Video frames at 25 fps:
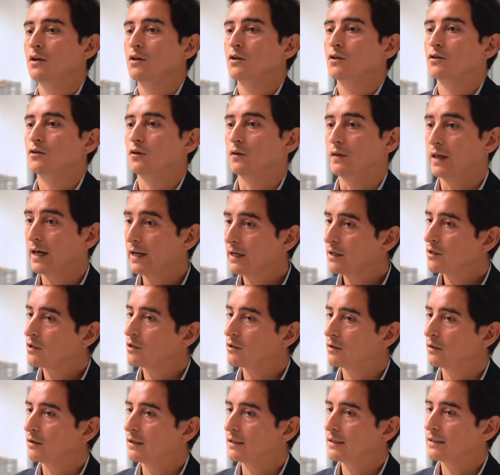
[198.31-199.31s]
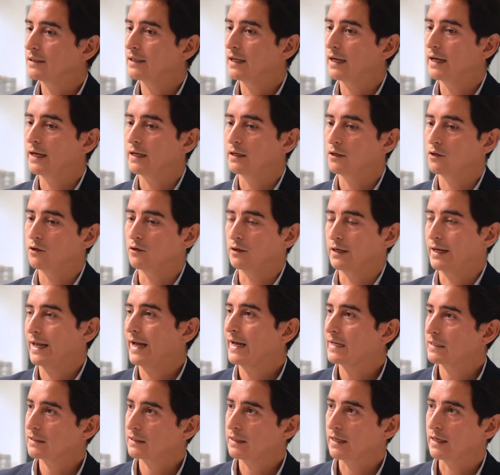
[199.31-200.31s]
So that ensures that your
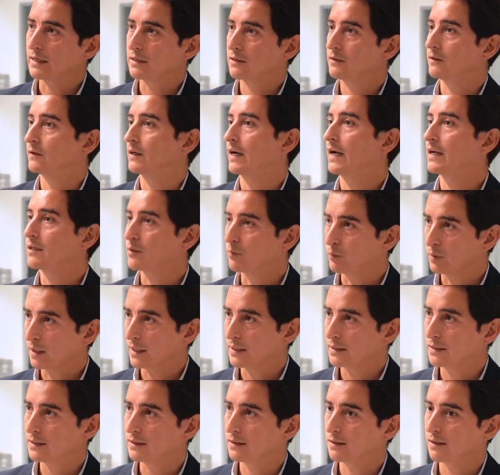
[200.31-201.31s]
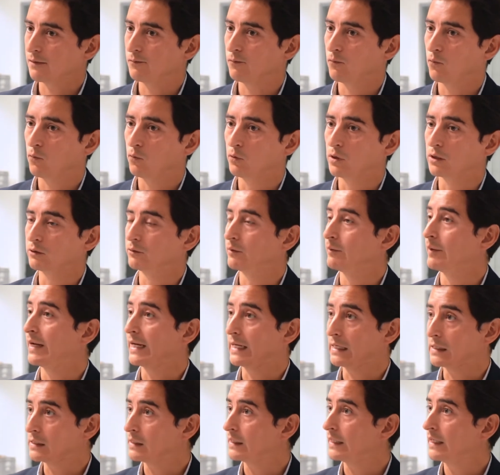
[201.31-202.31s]
gas lines, your gas supply system will
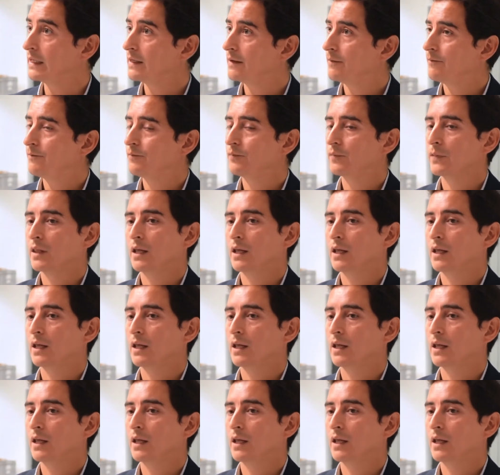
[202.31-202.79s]
remain clean,